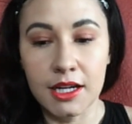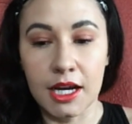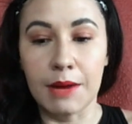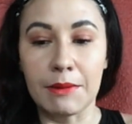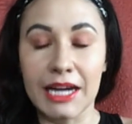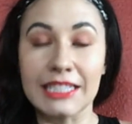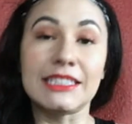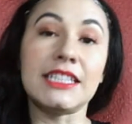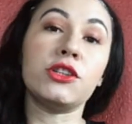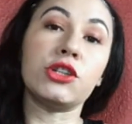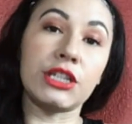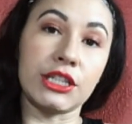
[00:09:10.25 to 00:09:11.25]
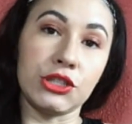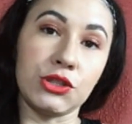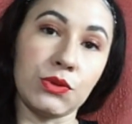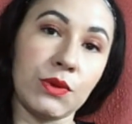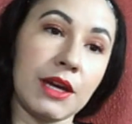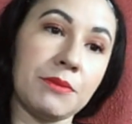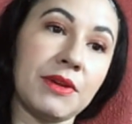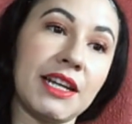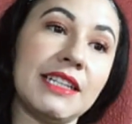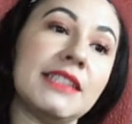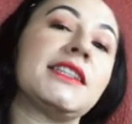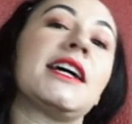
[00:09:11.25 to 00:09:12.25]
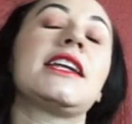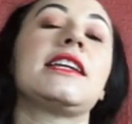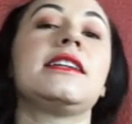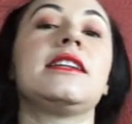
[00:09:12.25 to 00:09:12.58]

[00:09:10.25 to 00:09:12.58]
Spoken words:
I did look into it, but I decided